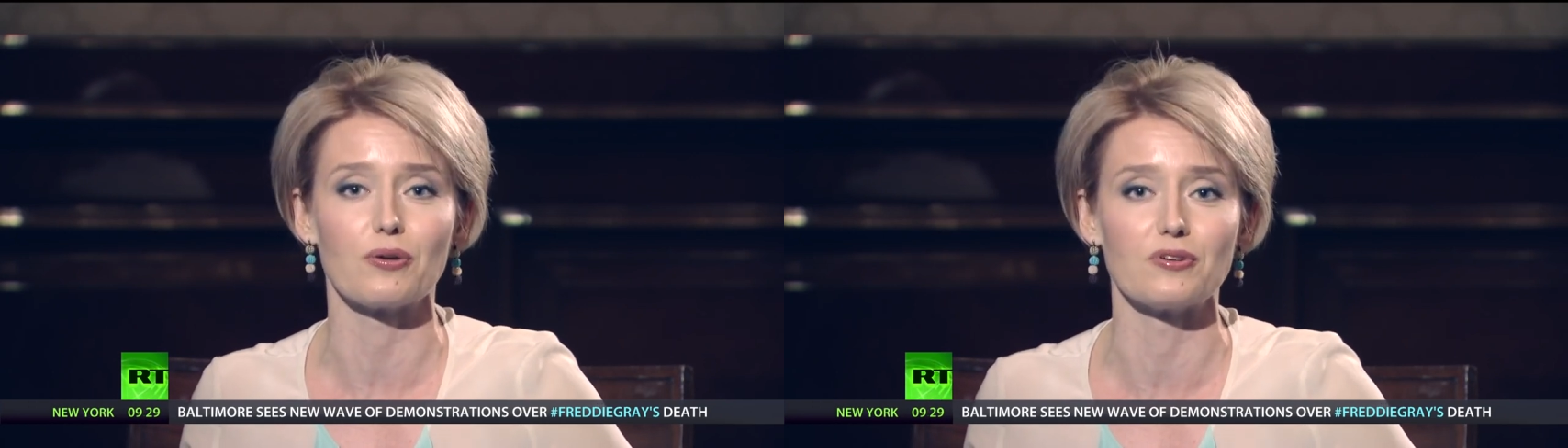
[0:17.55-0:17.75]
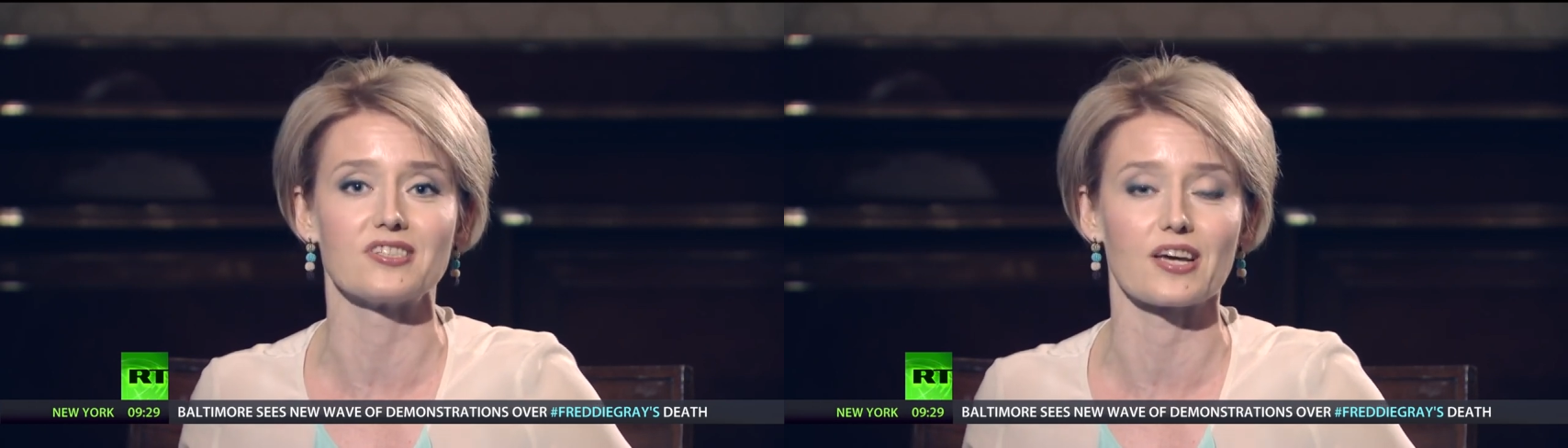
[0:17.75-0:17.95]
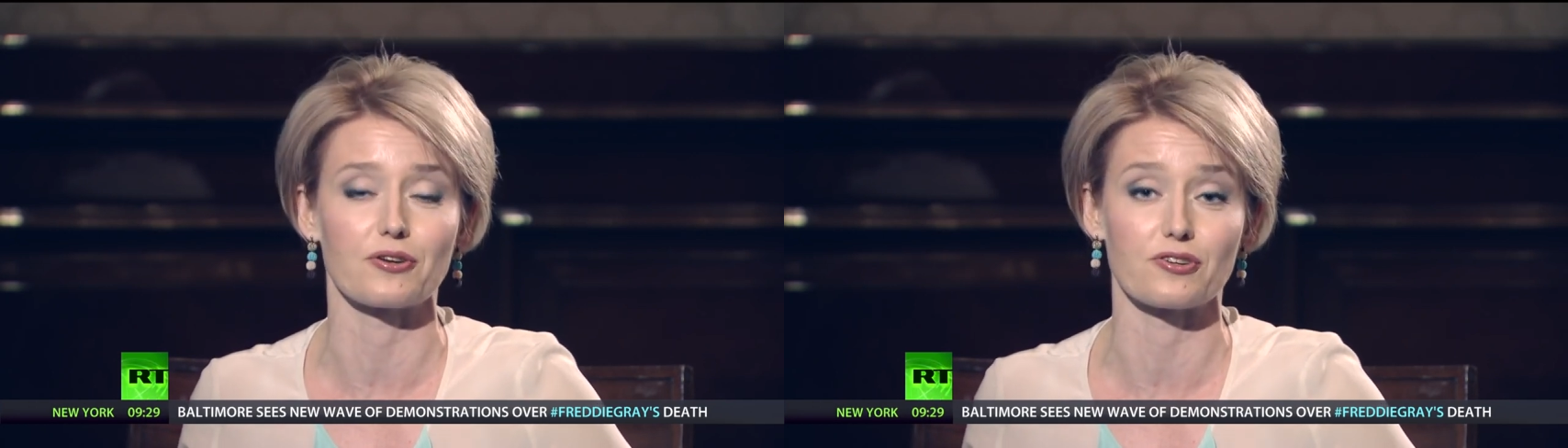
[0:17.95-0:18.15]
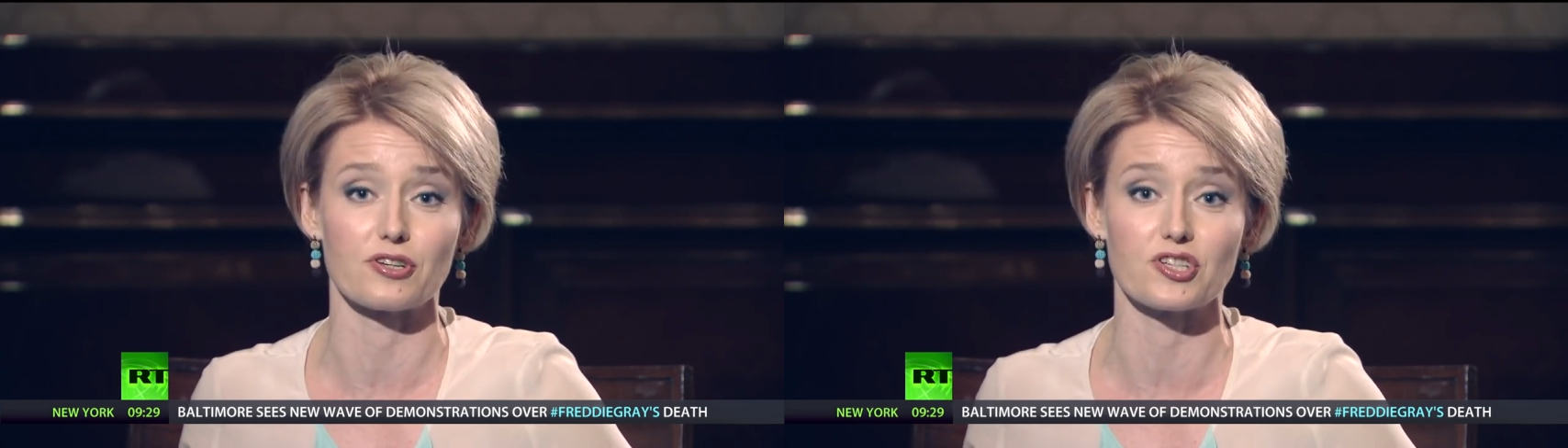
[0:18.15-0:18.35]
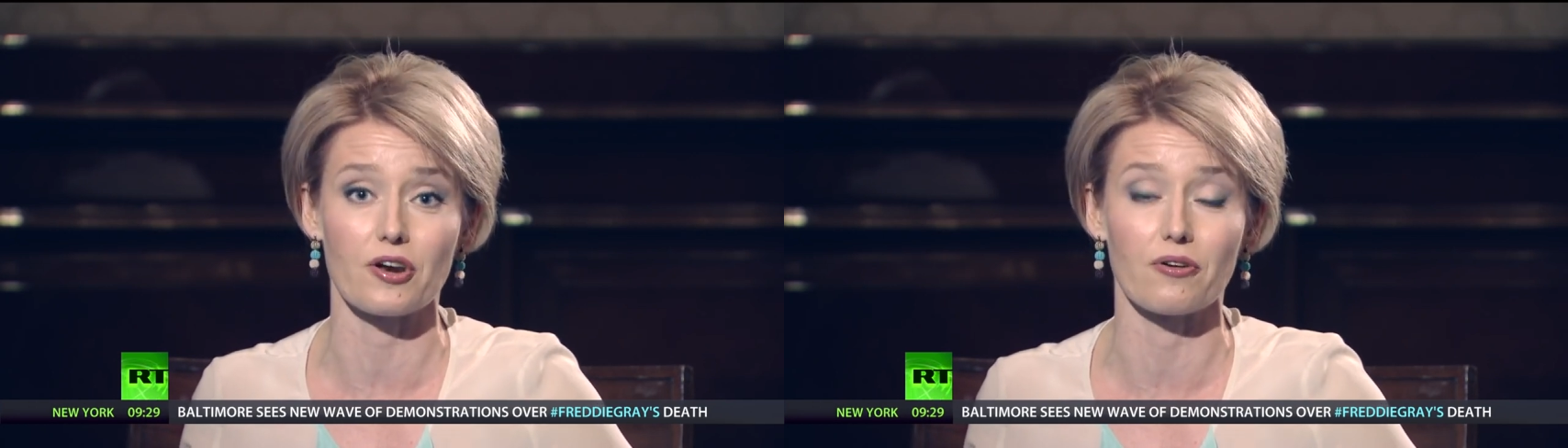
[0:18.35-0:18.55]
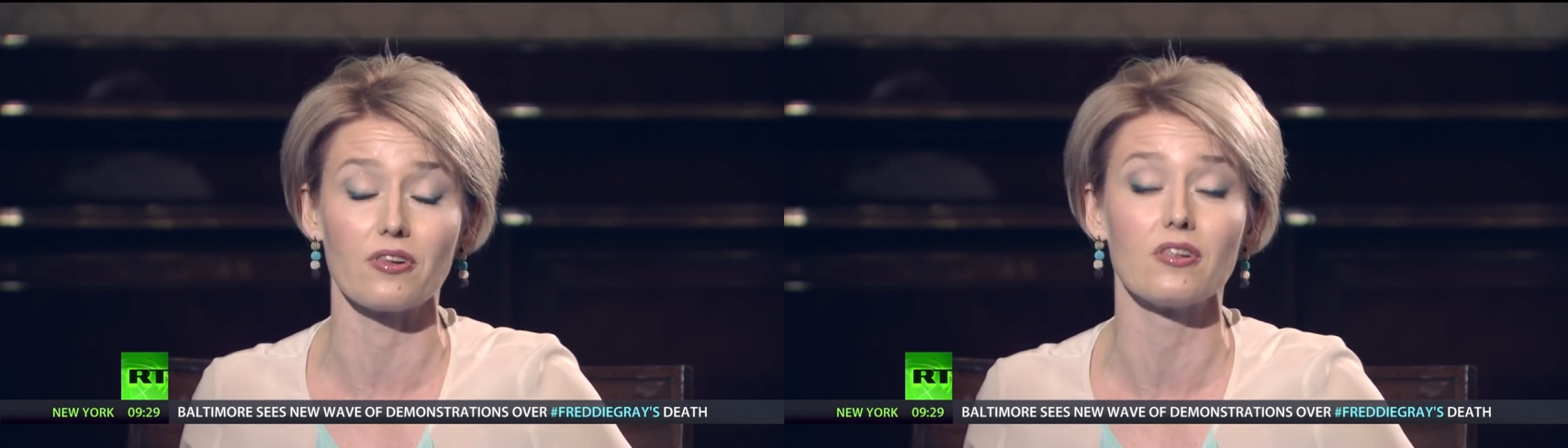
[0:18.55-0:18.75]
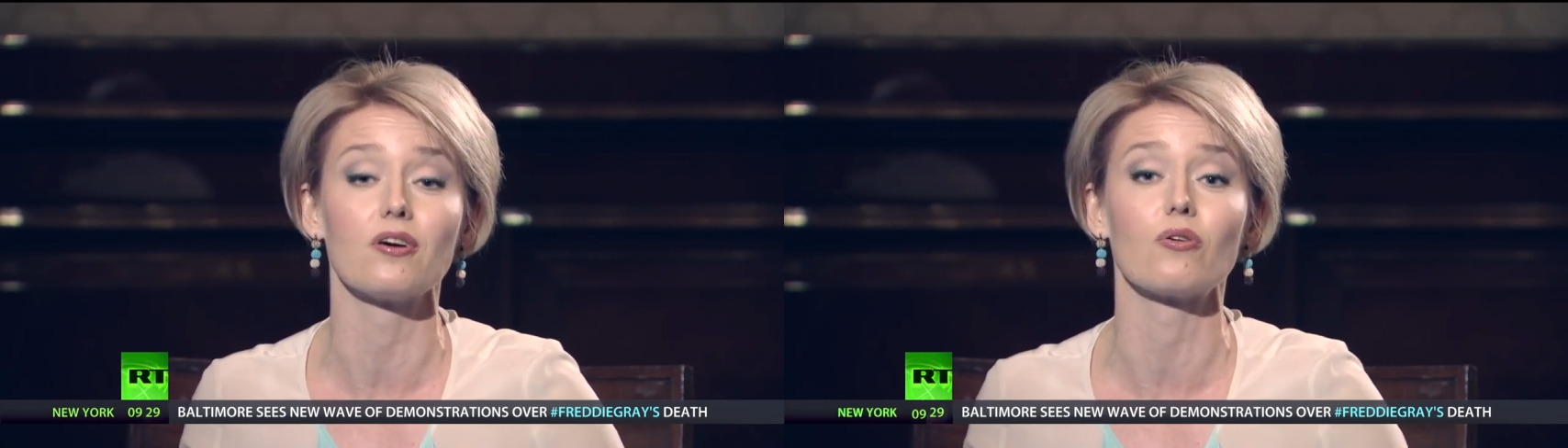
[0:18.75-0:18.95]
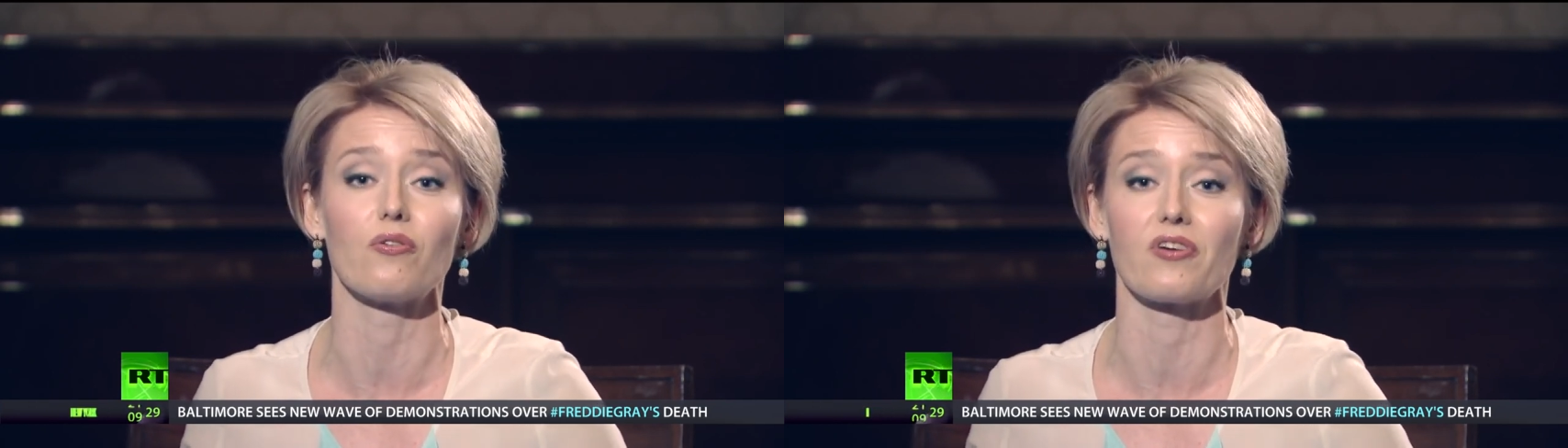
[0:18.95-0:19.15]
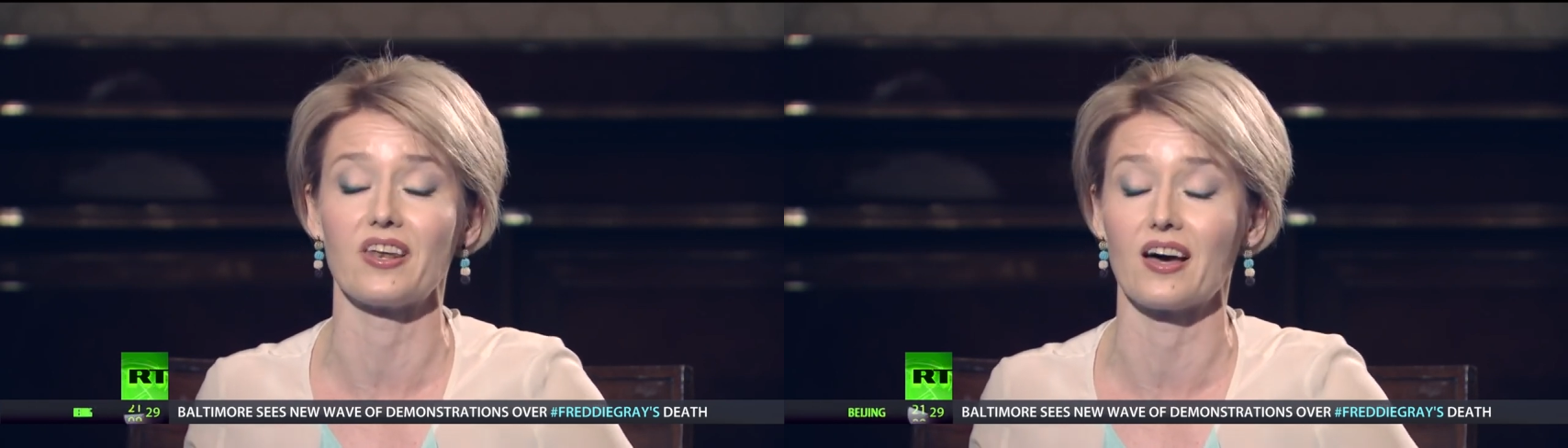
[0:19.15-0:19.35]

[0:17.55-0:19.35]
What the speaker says: UN Secretary-General Kofi